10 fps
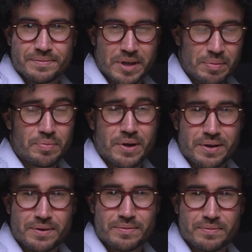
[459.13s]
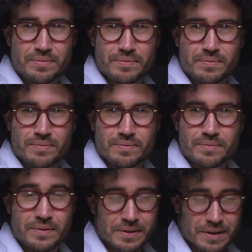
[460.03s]
happy painting.
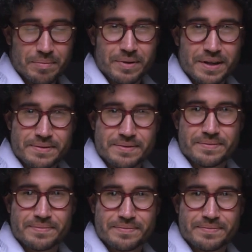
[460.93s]
God bless.